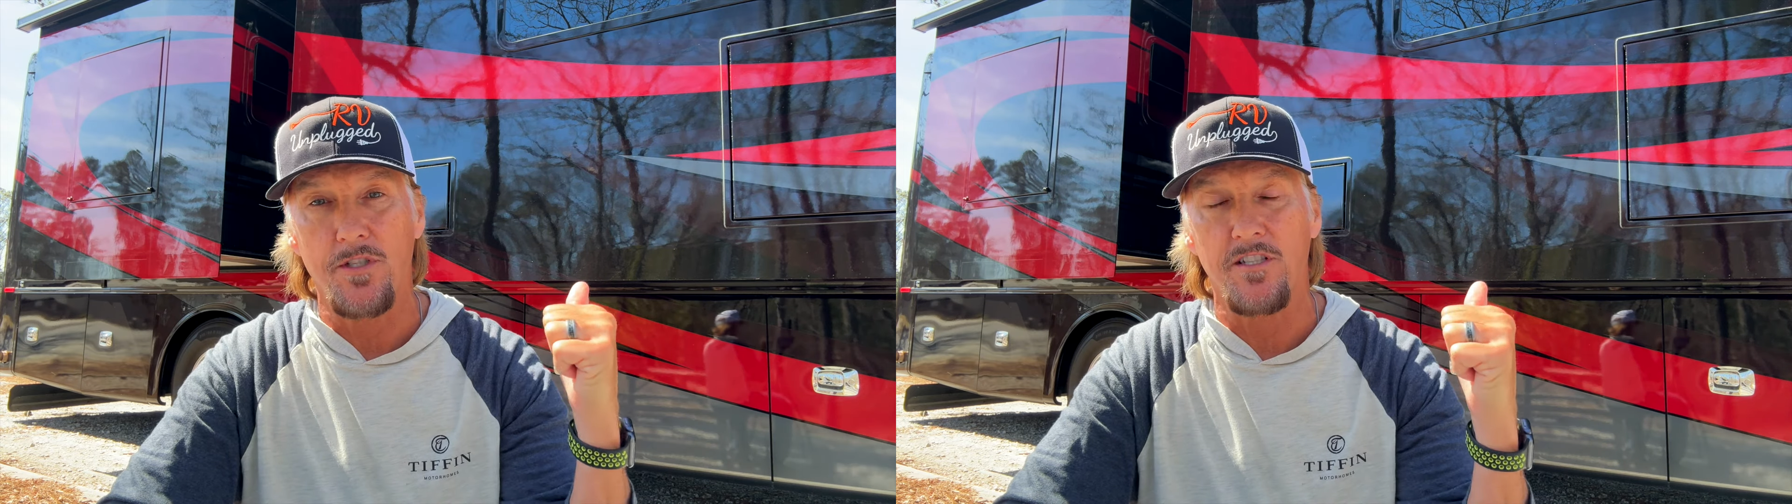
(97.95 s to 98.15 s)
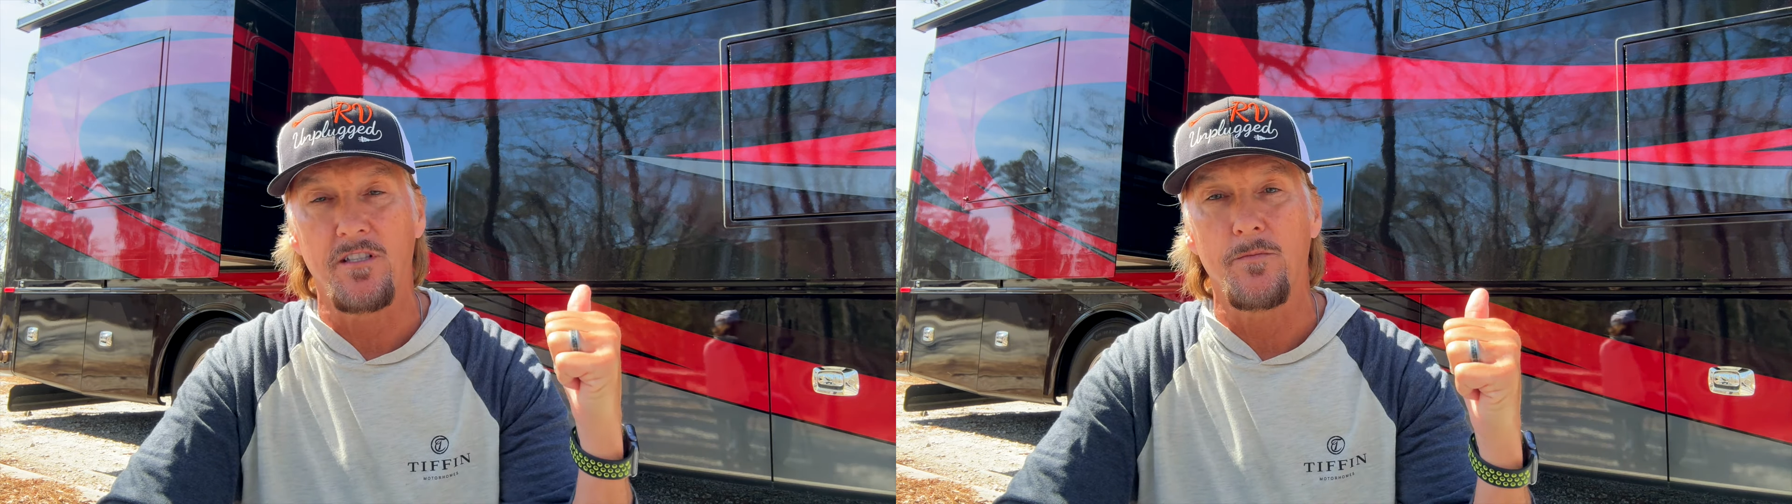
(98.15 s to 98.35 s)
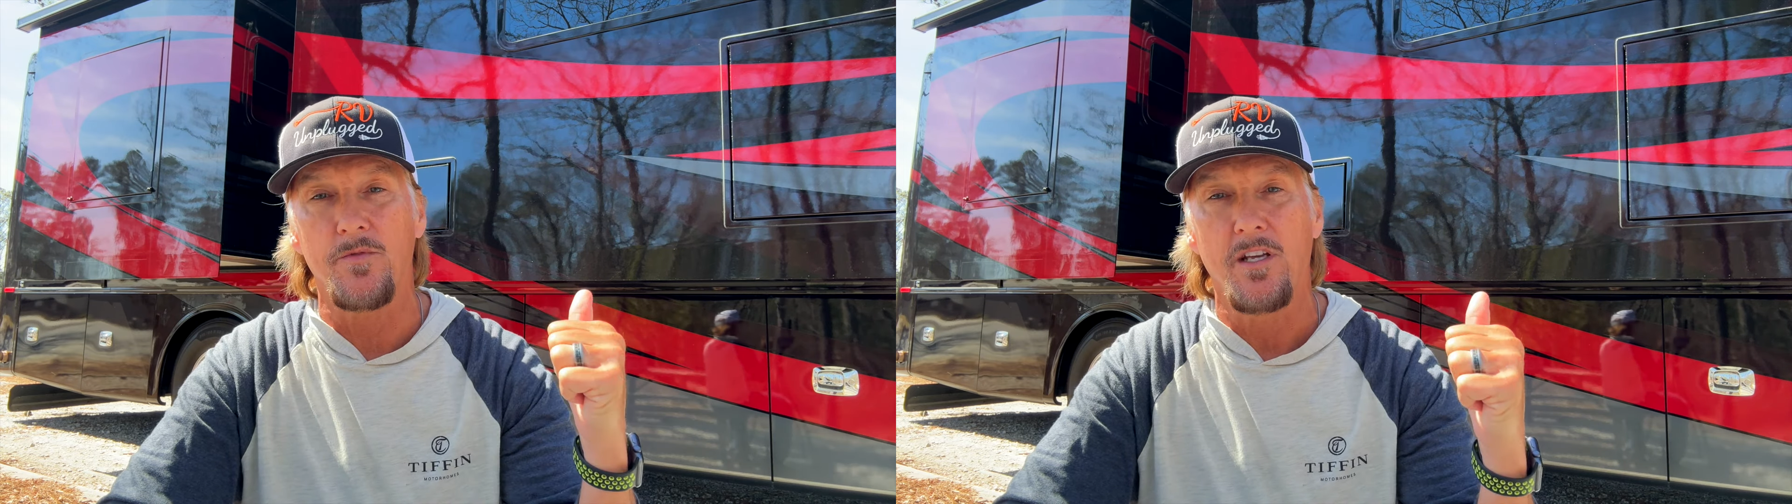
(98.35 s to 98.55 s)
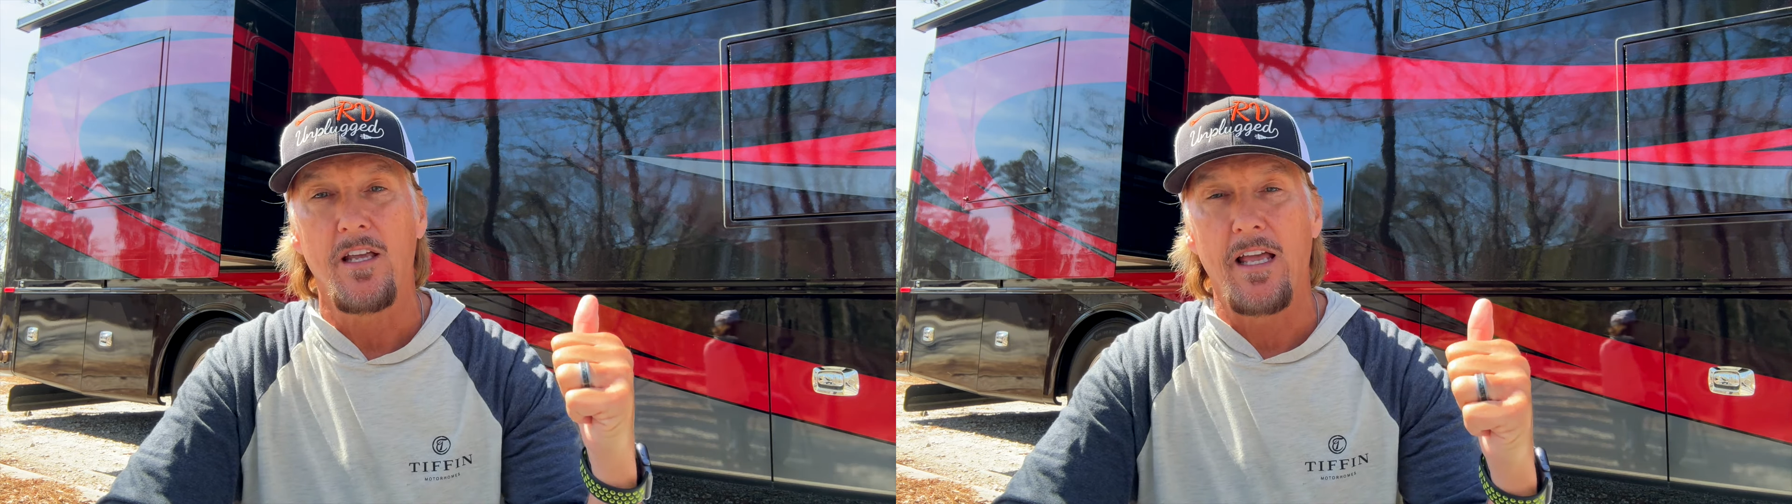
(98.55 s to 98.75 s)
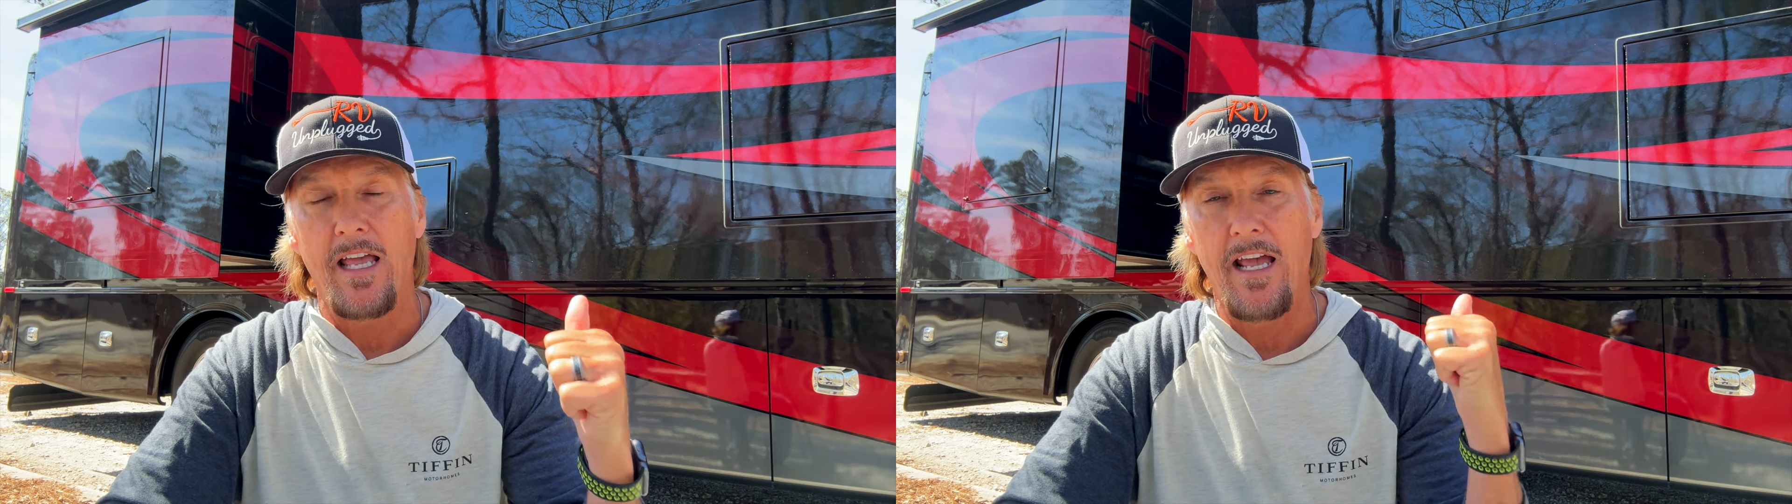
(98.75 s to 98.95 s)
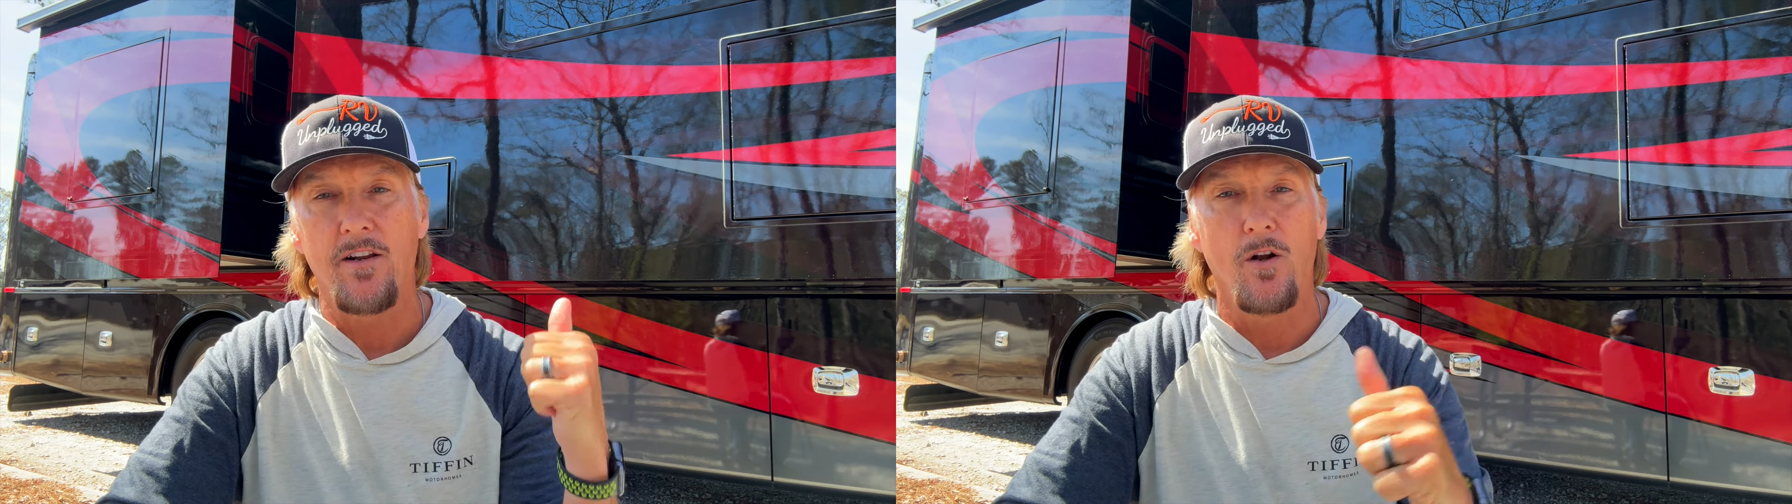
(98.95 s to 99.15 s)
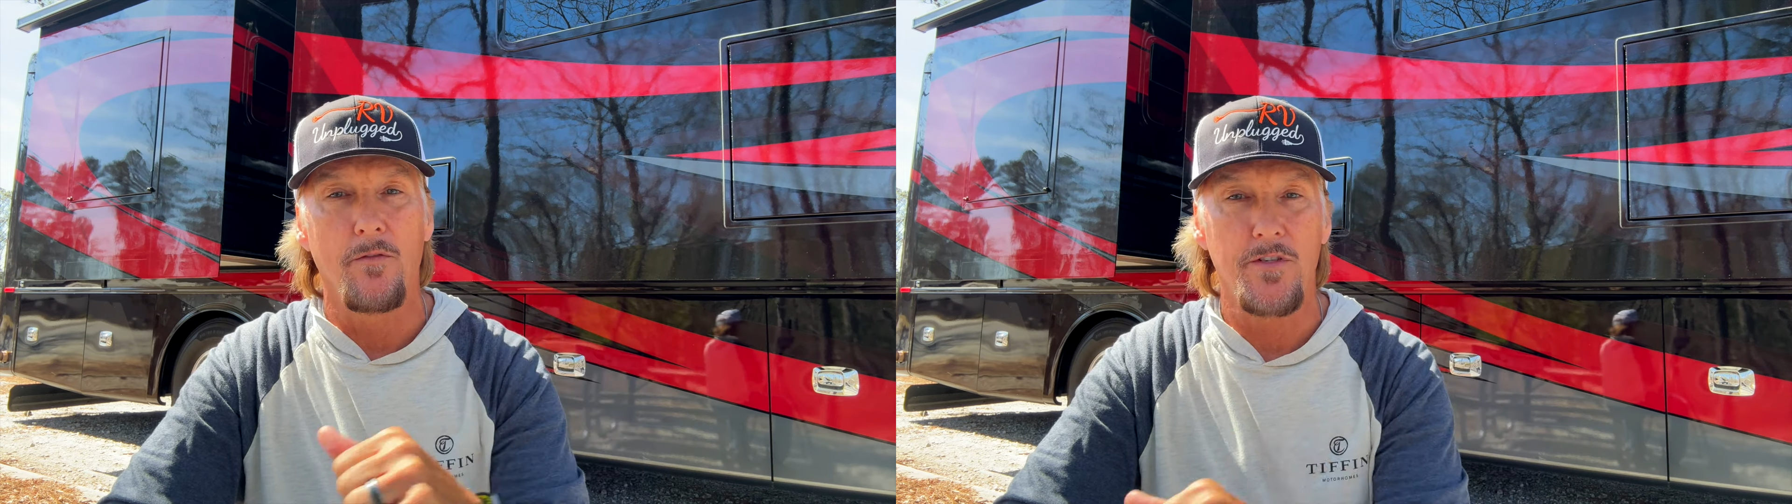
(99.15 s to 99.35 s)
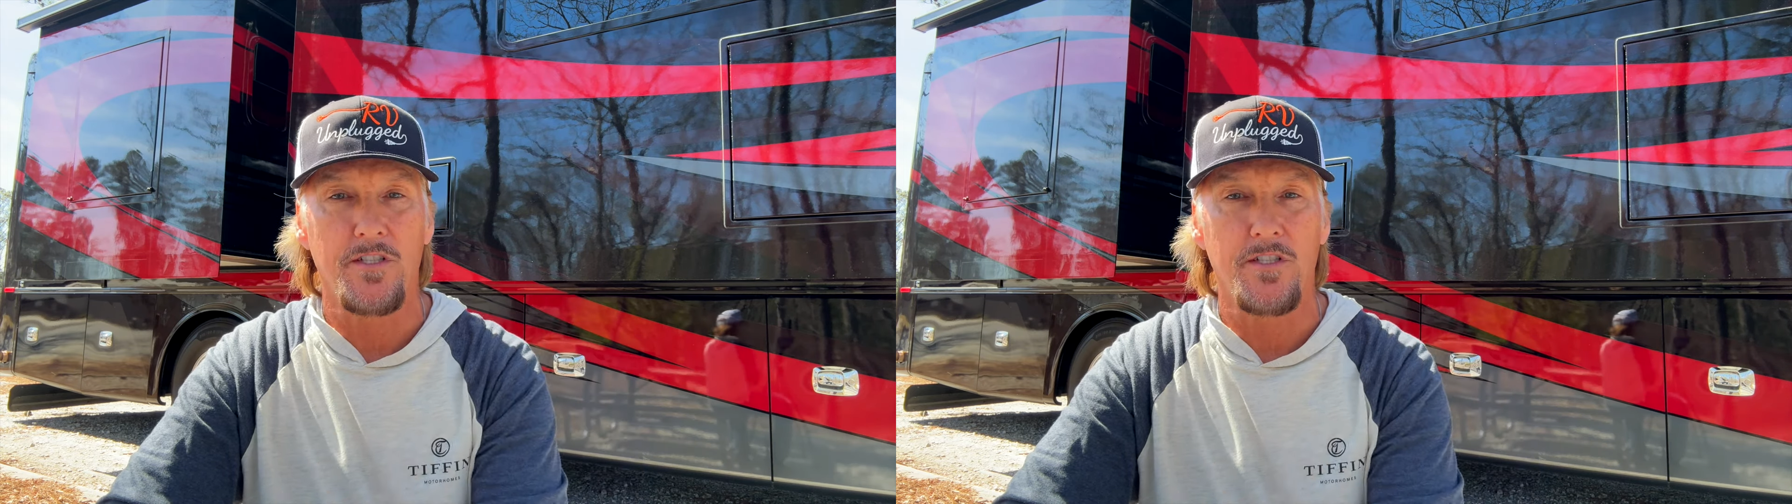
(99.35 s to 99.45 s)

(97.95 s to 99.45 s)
systems and all of its